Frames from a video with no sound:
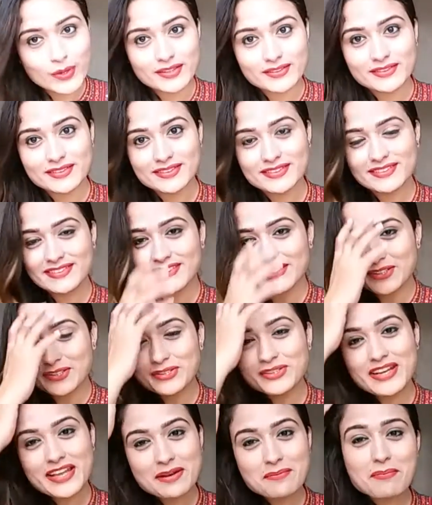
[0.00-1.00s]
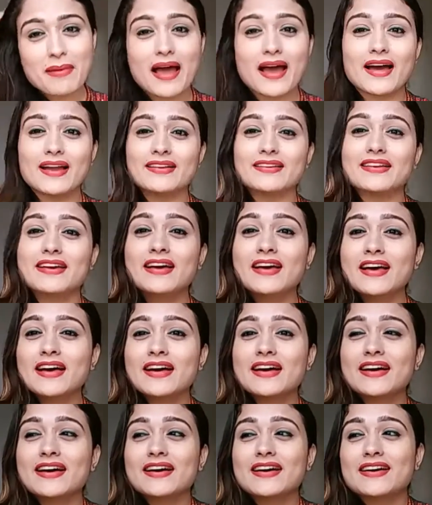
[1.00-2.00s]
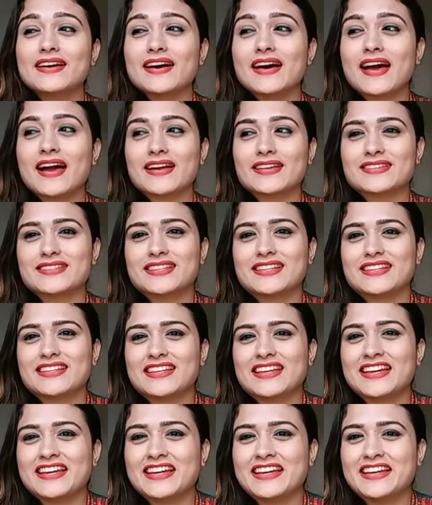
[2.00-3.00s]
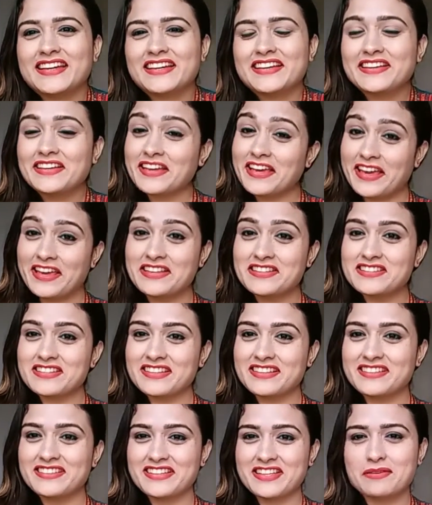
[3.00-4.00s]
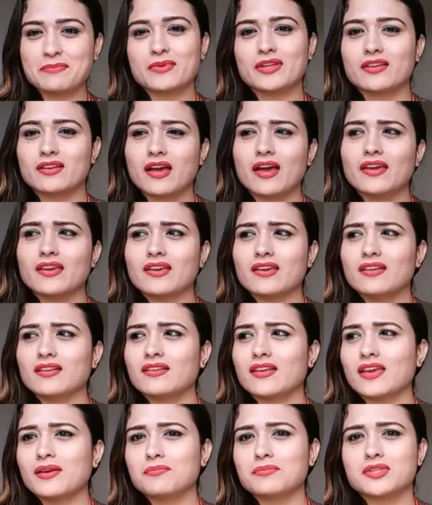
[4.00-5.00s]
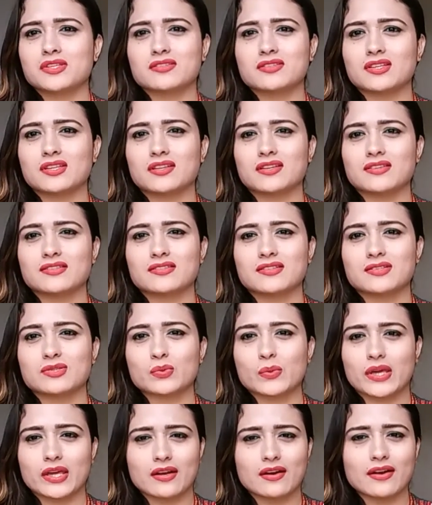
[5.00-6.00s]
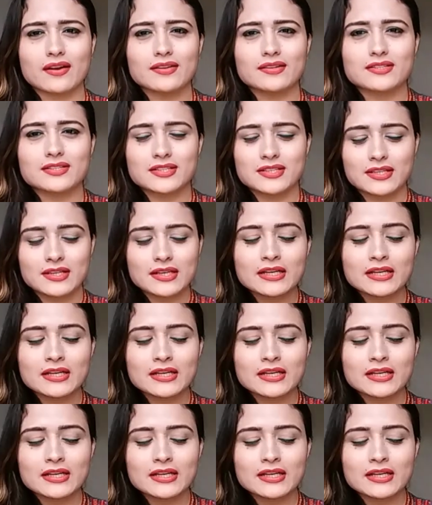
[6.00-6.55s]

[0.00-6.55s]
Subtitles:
one, the good and bad, actually angel and demon. I can name the series this way, right?